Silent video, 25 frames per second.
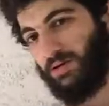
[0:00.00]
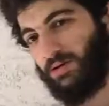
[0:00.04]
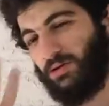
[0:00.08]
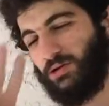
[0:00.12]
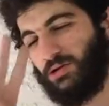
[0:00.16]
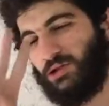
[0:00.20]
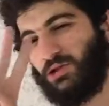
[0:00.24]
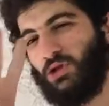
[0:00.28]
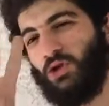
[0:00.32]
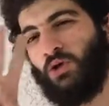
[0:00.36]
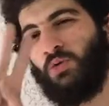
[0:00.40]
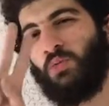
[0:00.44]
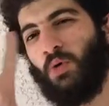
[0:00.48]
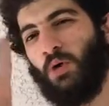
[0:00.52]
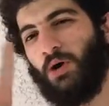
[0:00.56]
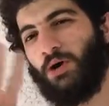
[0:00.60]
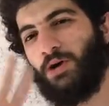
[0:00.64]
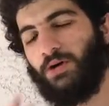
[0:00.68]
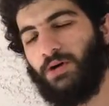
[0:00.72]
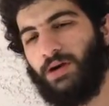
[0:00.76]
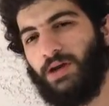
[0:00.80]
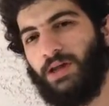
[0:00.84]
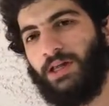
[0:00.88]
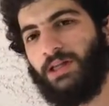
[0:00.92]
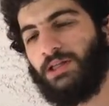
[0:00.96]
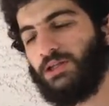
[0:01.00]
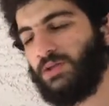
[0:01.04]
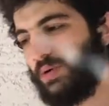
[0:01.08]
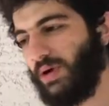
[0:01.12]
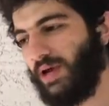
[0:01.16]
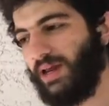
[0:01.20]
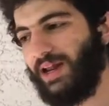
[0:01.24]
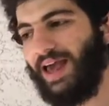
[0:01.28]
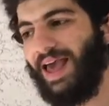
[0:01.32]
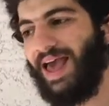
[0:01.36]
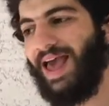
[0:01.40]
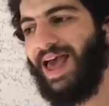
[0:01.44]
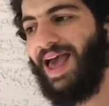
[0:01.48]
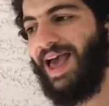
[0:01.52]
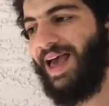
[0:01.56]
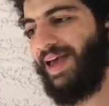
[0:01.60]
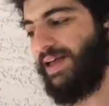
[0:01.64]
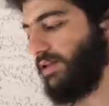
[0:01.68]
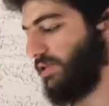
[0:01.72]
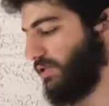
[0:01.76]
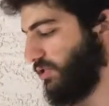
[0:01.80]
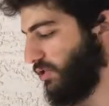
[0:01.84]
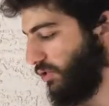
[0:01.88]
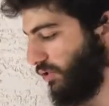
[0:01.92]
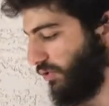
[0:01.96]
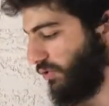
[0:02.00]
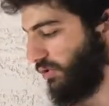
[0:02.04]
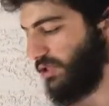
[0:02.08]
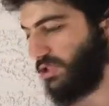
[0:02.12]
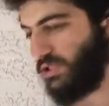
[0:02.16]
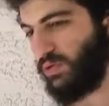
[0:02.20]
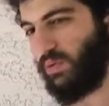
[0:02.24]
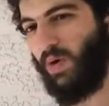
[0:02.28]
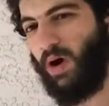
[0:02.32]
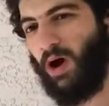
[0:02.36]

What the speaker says: There's 2 more ingredients we're gonna add to this